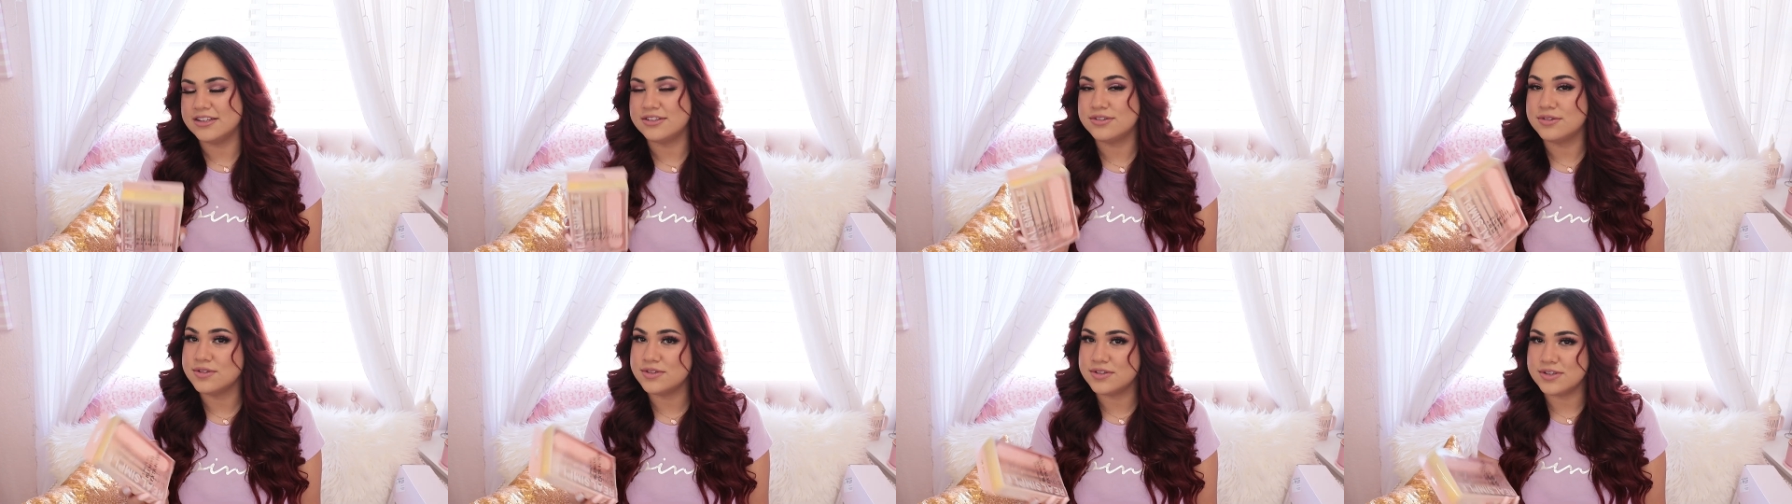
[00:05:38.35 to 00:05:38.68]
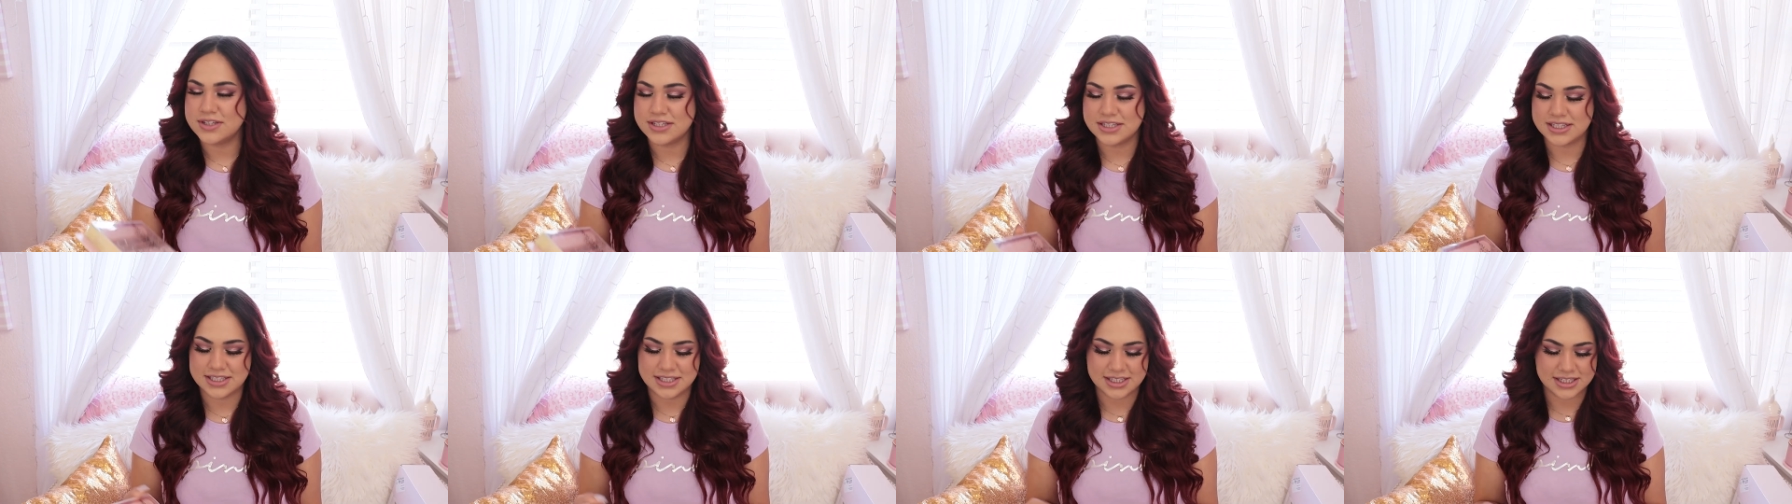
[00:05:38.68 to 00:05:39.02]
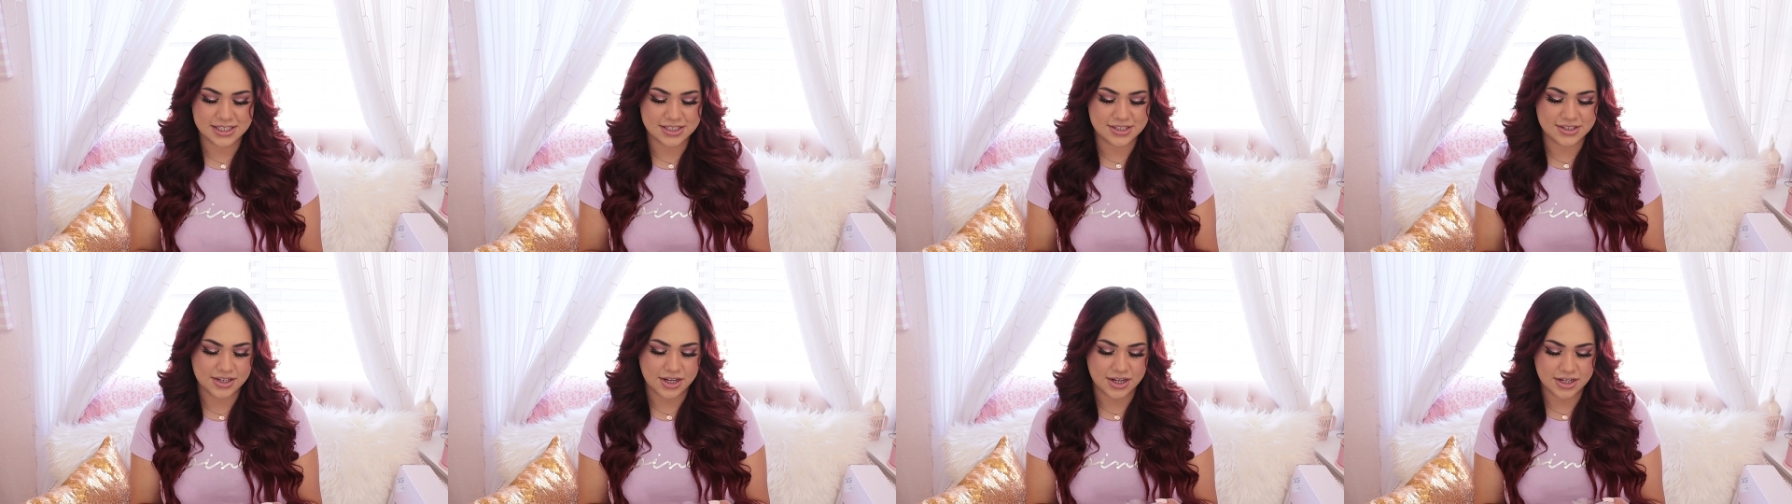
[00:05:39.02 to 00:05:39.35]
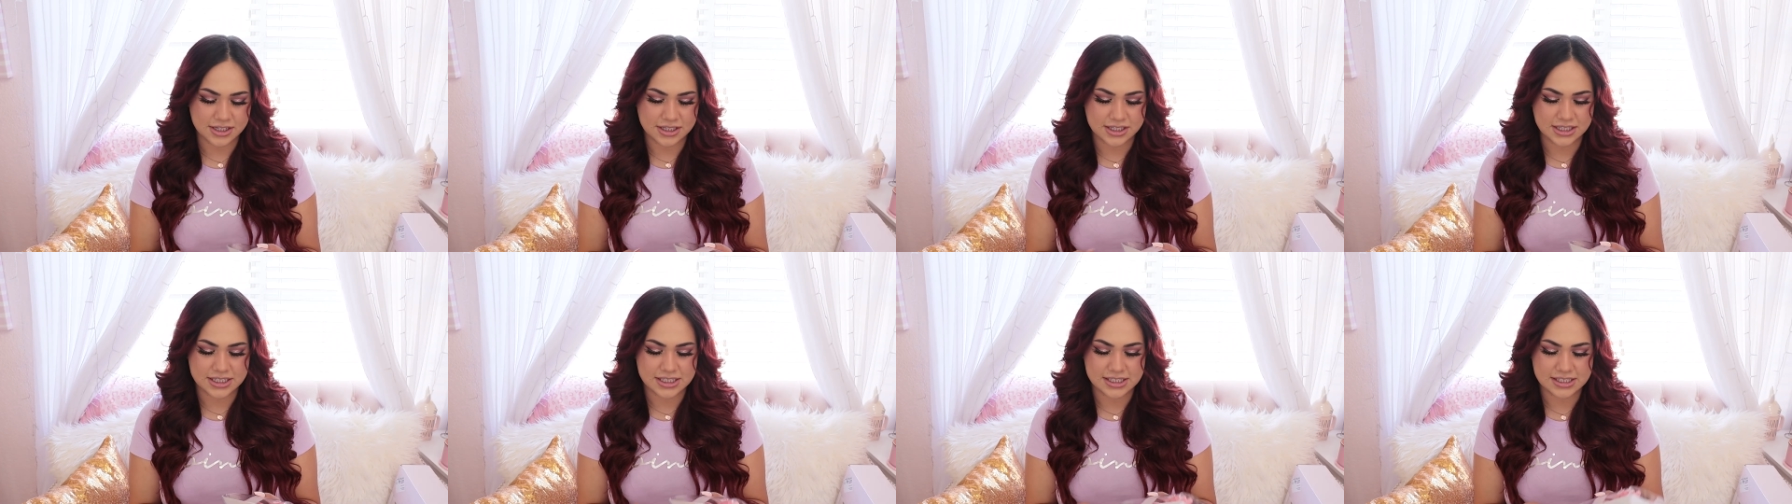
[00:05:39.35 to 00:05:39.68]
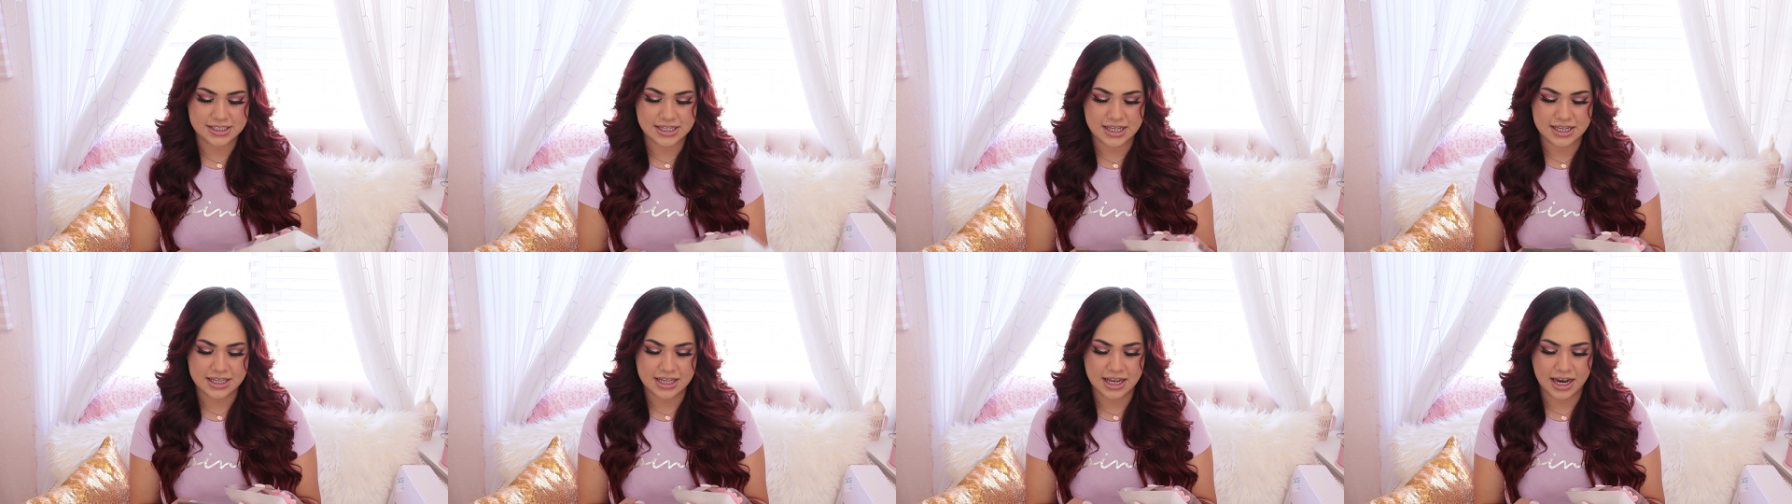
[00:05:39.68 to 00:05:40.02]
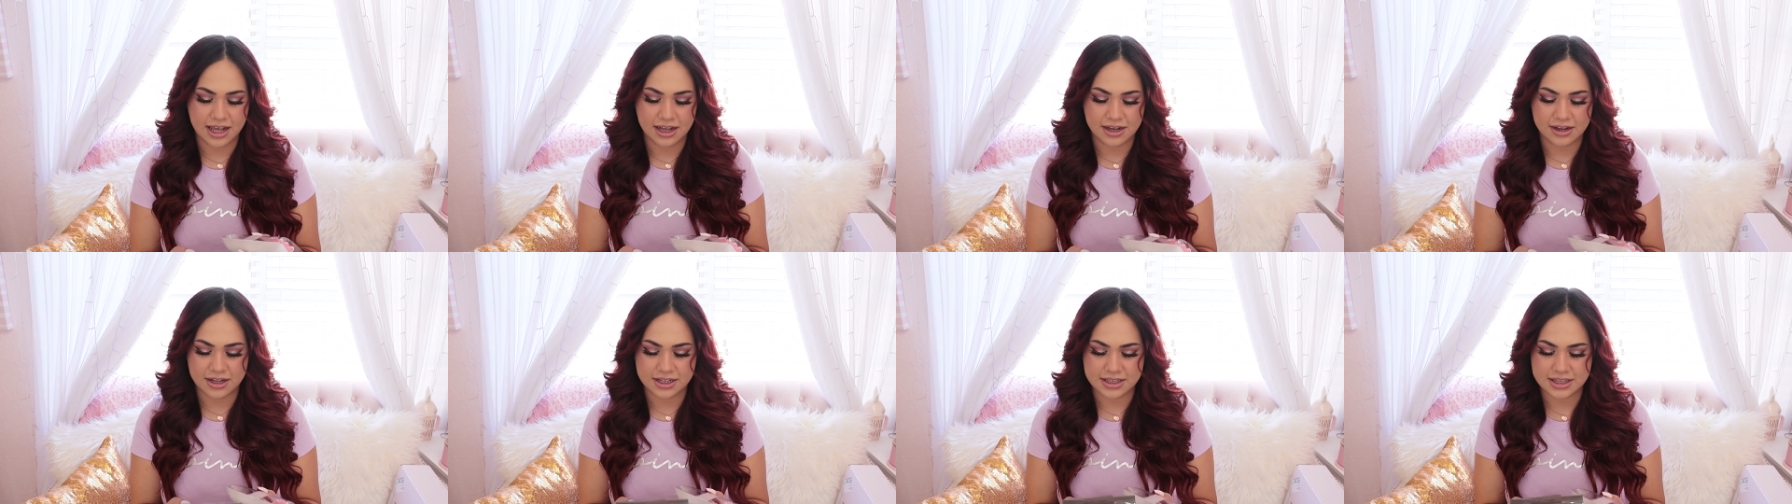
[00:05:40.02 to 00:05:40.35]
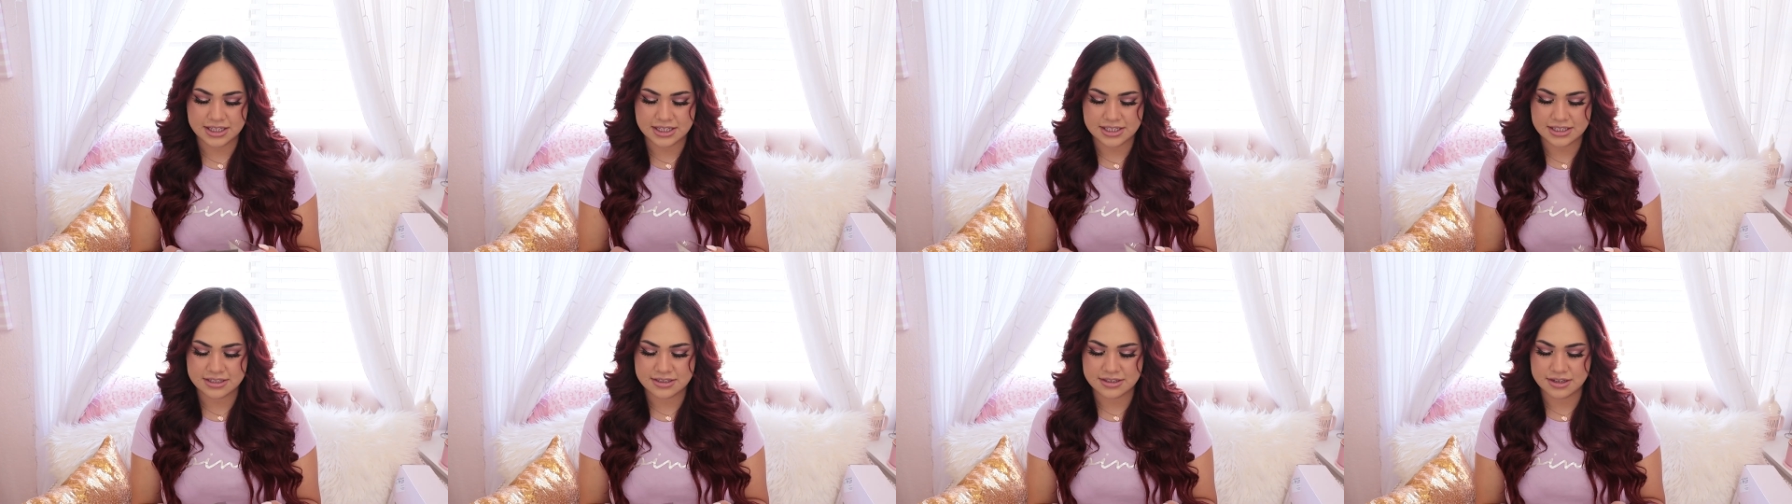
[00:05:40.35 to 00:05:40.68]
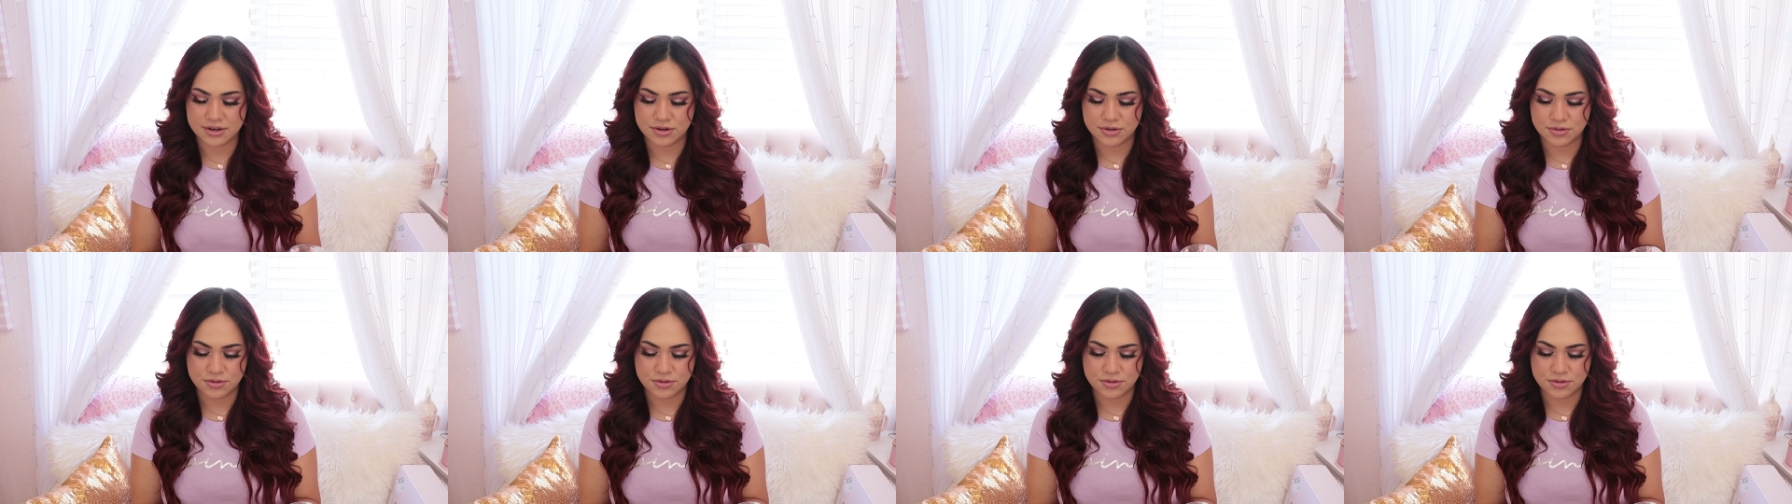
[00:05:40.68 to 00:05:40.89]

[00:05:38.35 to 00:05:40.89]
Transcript: this was only six dollars and then I got this